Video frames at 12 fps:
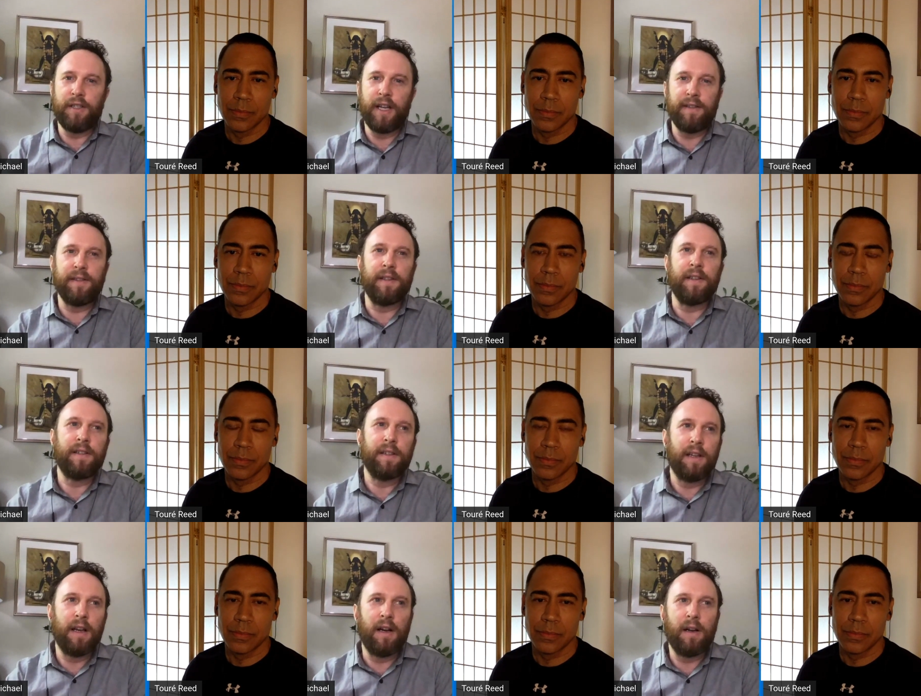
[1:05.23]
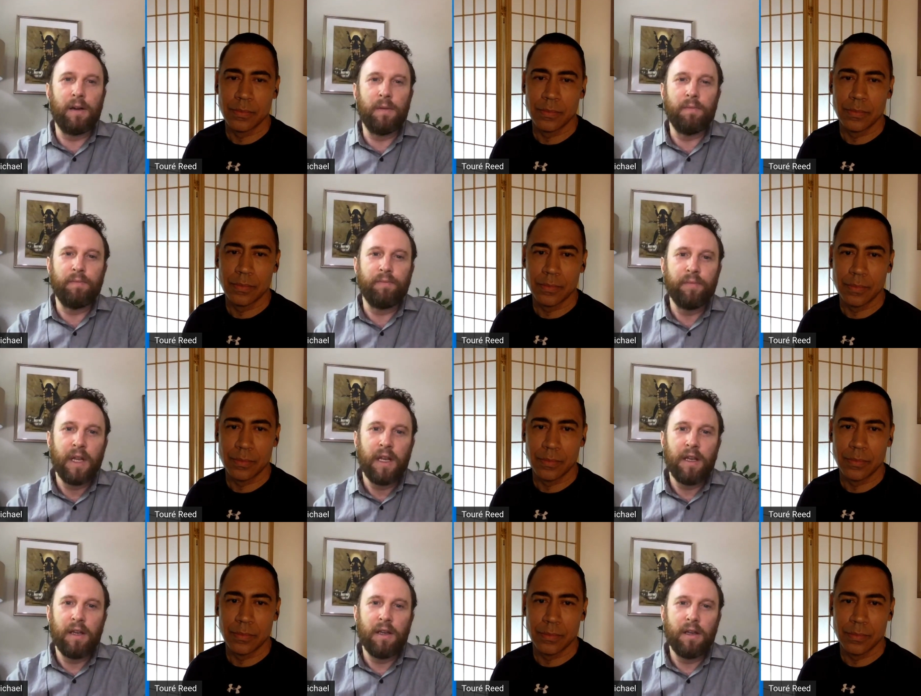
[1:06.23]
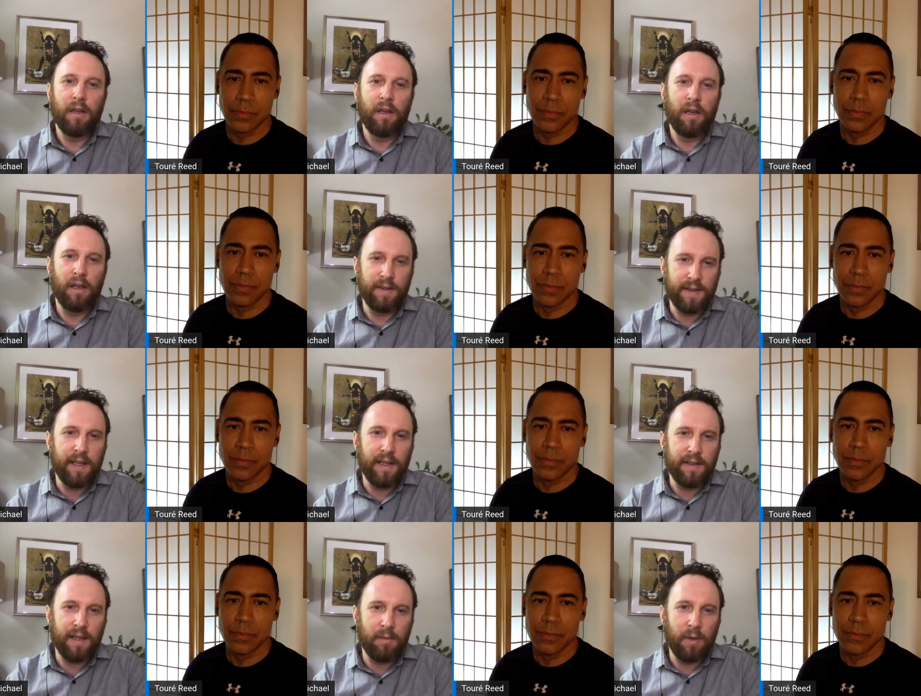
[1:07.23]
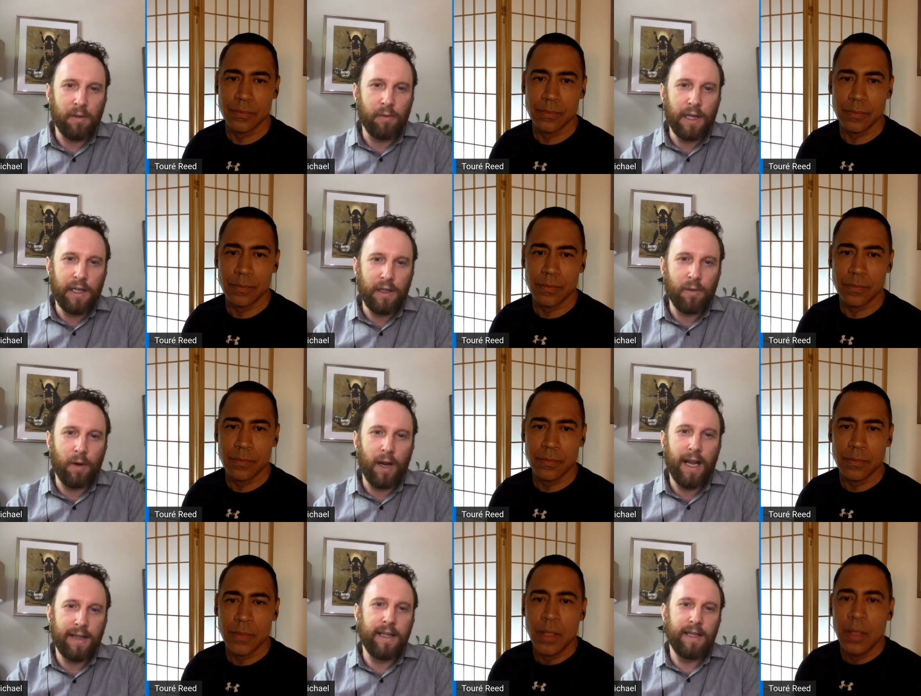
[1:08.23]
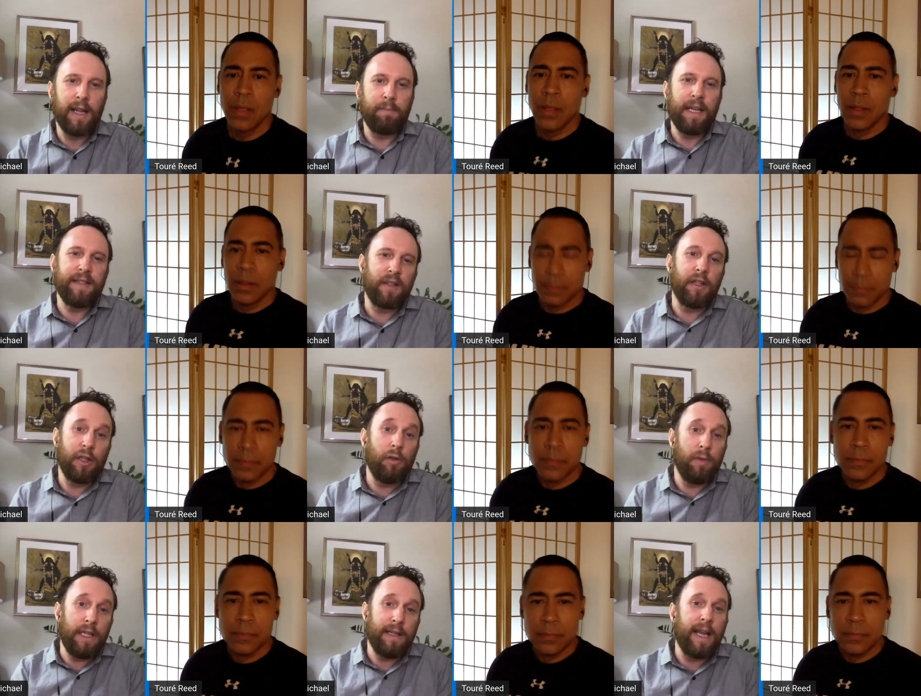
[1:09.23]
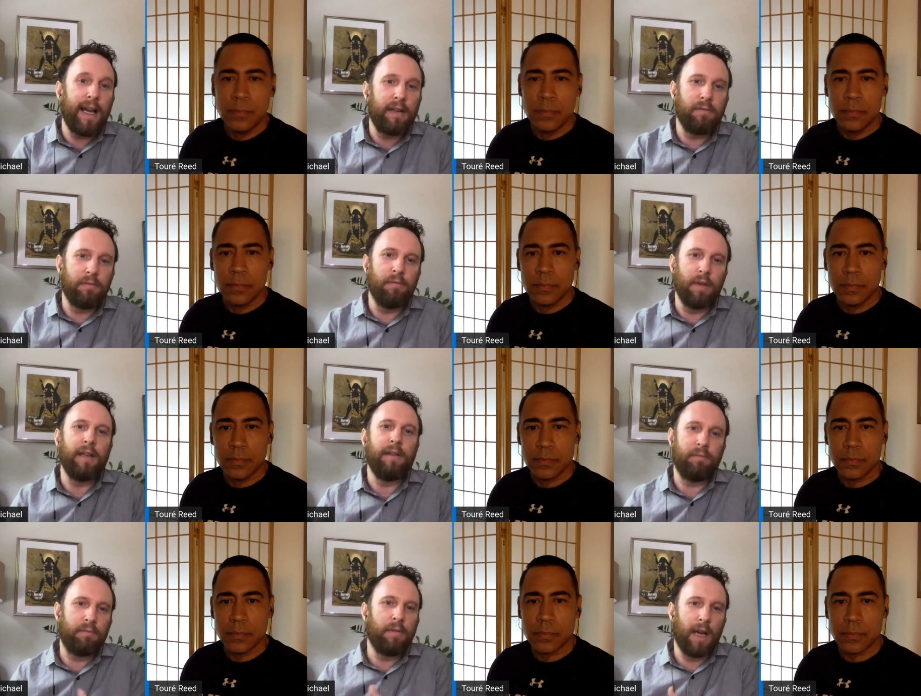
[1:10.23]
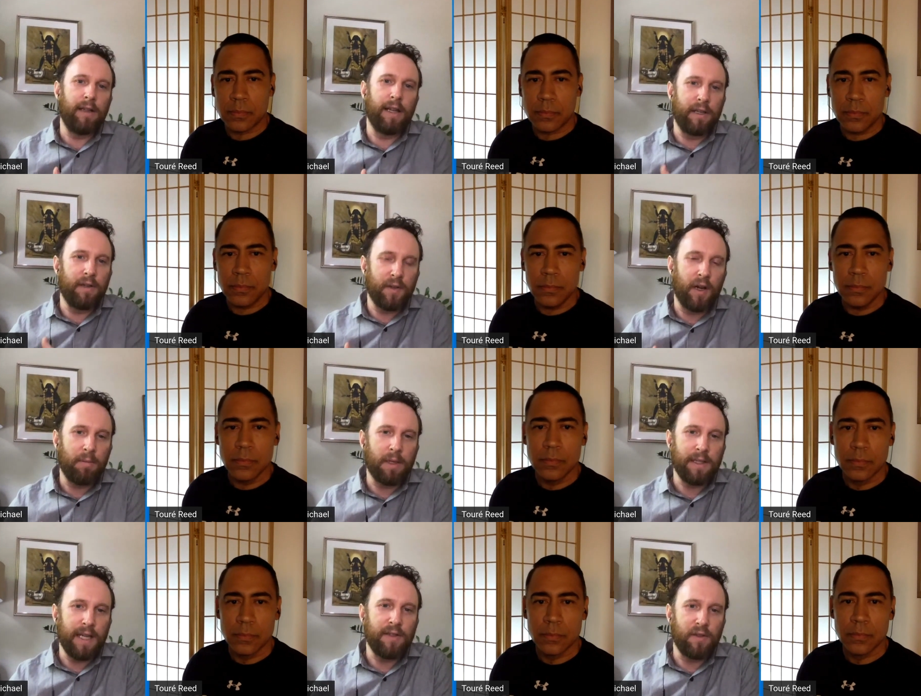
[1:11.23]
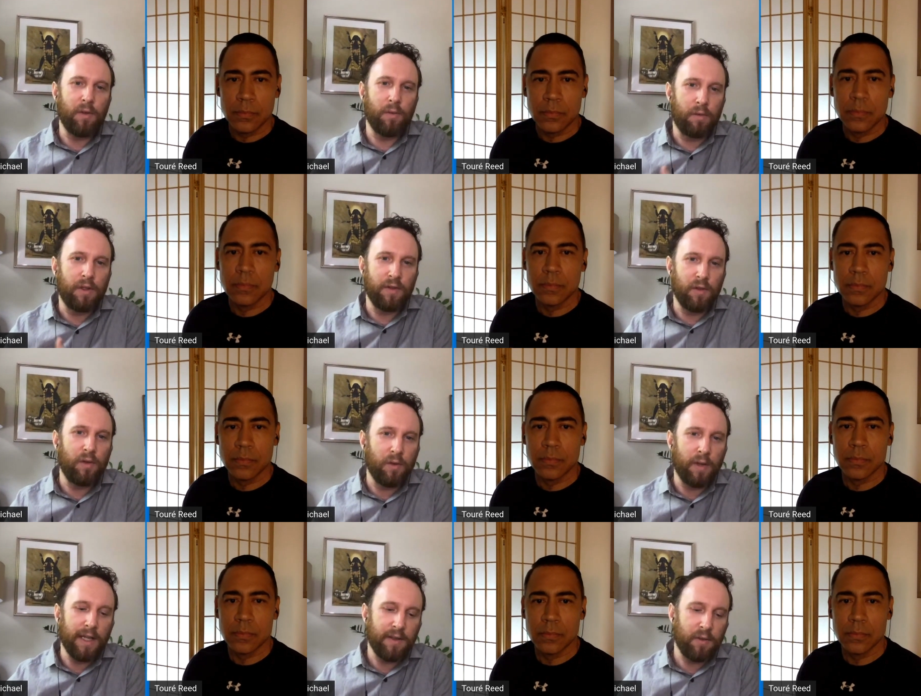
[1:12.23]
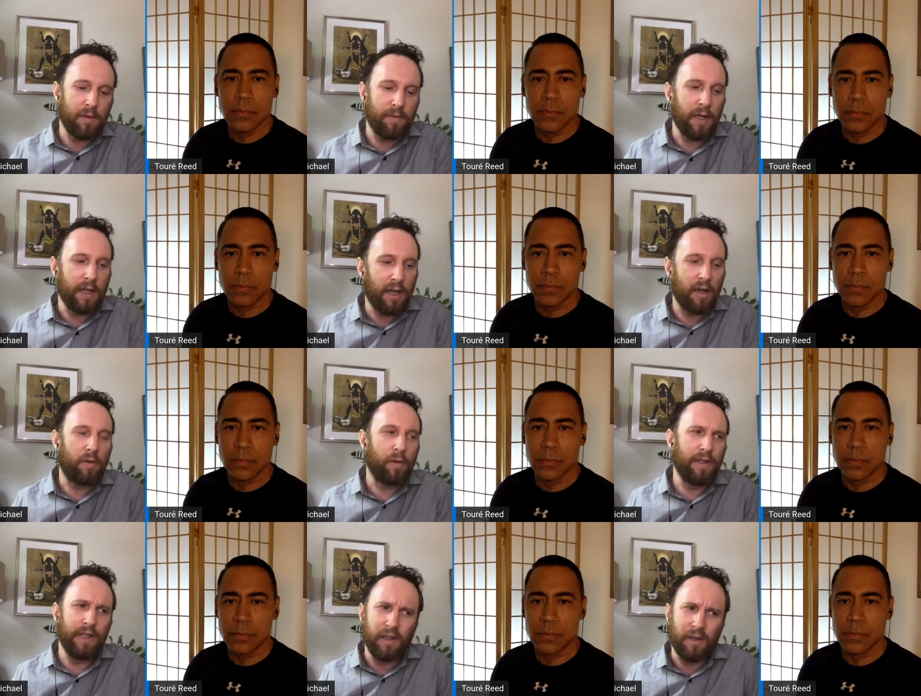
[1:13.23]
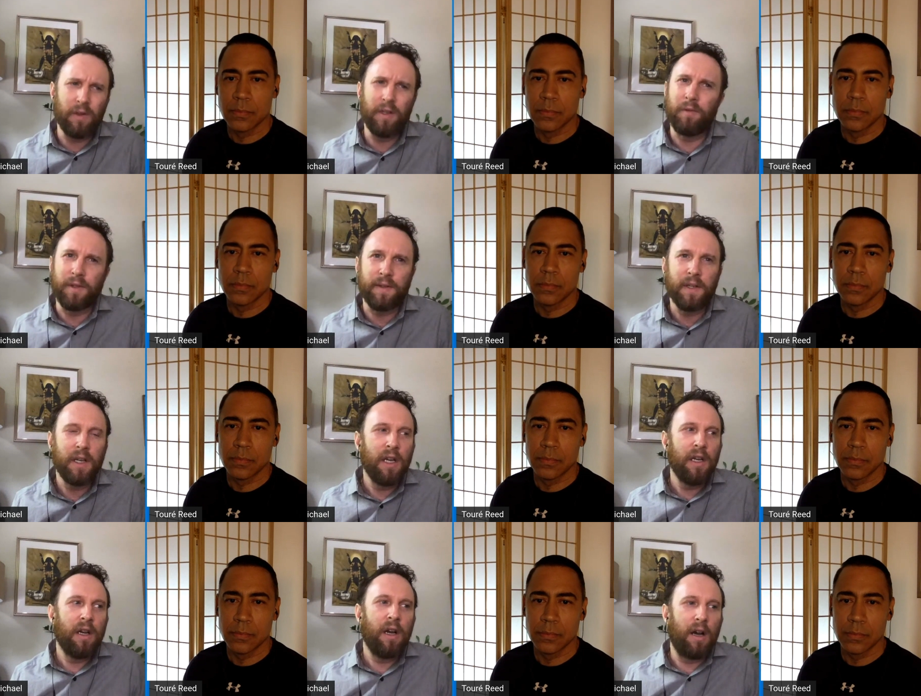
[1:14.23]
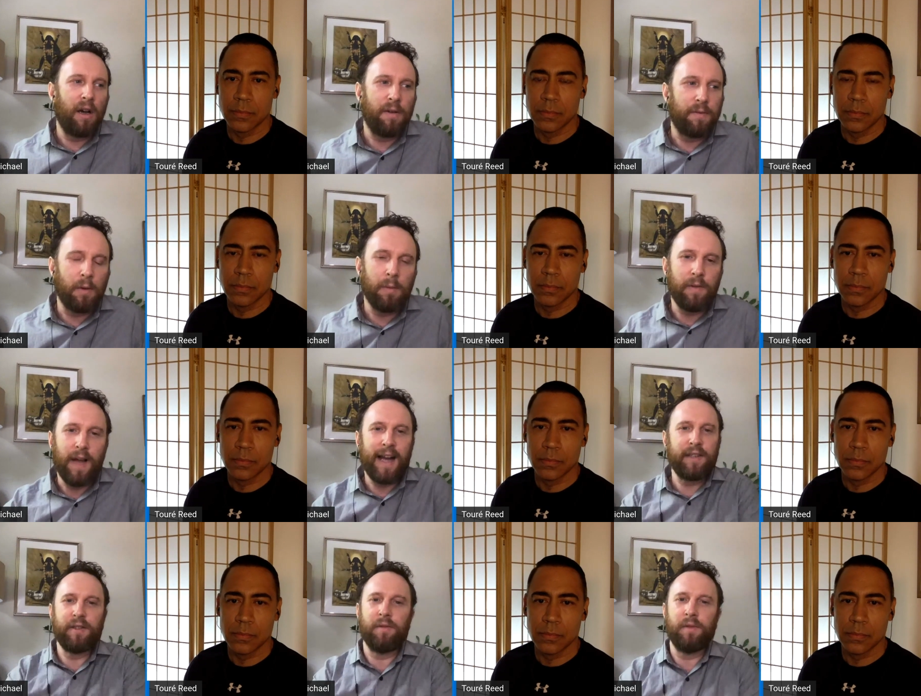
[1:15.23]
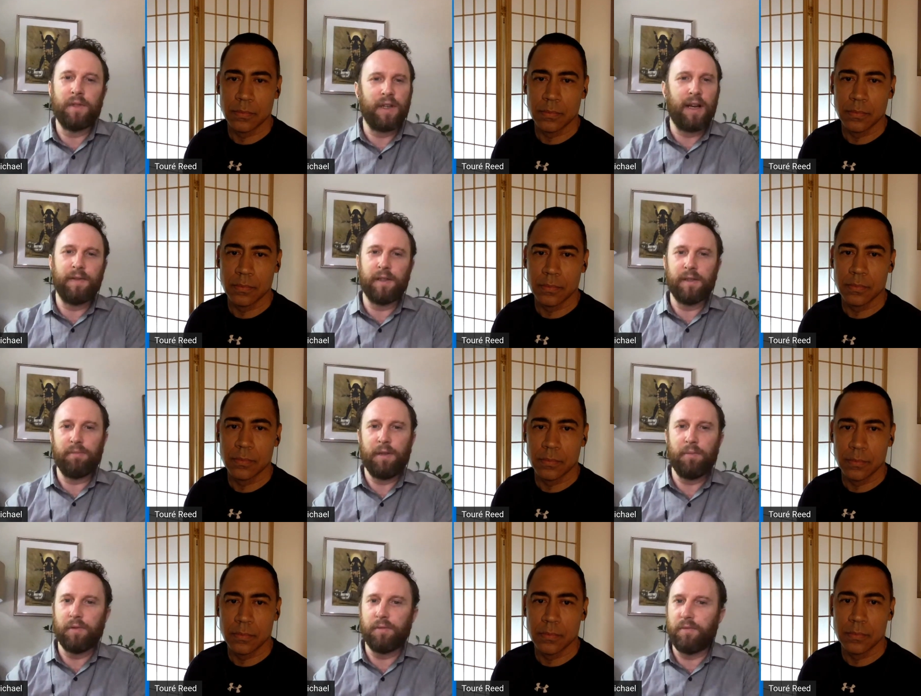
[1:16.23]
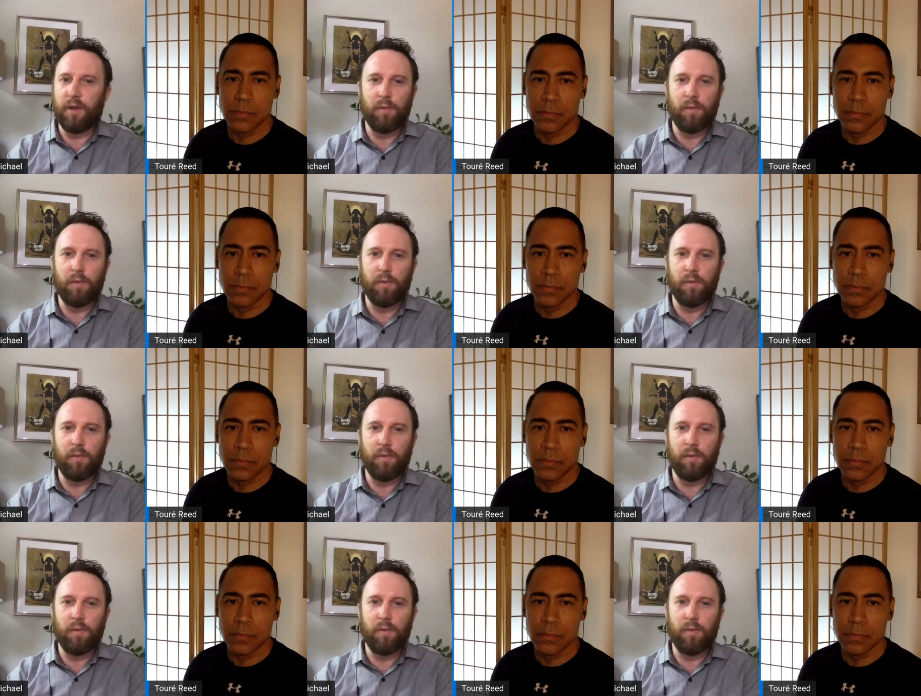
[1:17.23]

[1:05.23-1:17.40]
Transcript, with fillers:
Speaker 1: agenda. Um, is, is, am I reading you right? And then that basically you need that, and I'd like you to talk about that too, because you do get to it very concretely, including with uh, affirmative action, which I feel like people